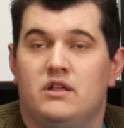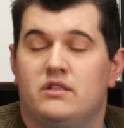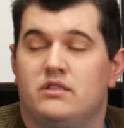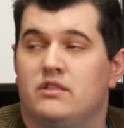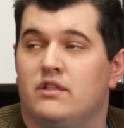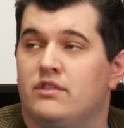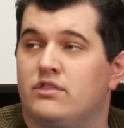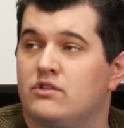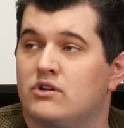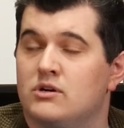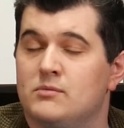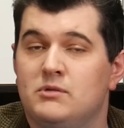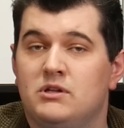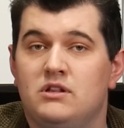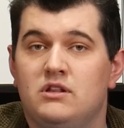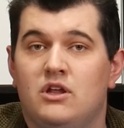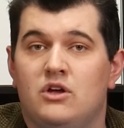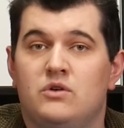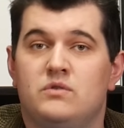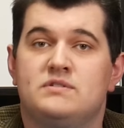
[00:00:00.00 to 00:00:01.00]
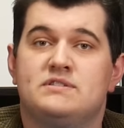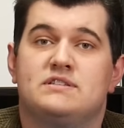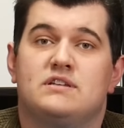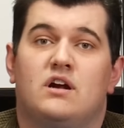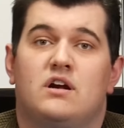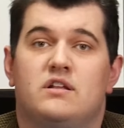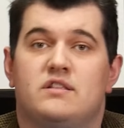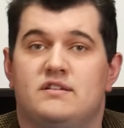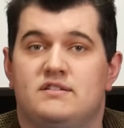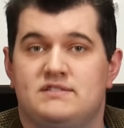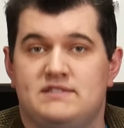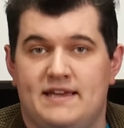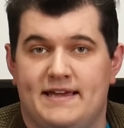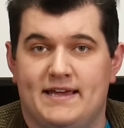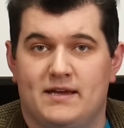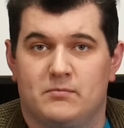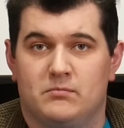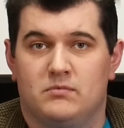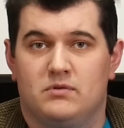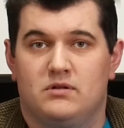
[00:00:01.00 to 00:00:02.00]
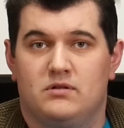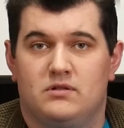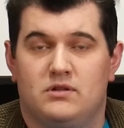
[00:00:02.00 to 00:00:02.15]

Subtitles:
the thermal loads are the same.